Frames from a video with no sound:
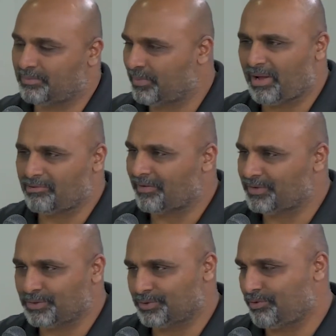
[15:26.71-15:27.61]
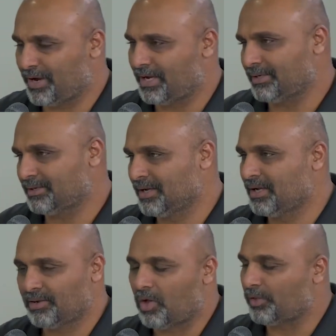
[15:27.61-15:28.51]
My revenue is great,
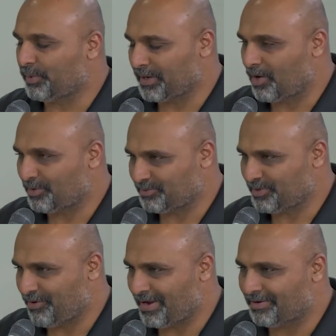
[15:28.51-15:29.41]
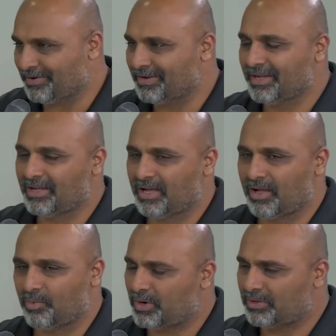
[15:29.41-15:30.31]
although it can always be greater."
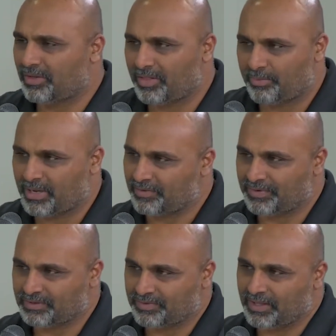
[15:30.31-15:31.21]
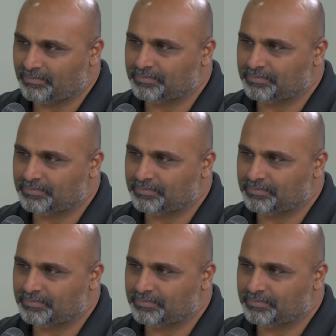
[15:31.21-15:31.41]
What are the other benefits for them?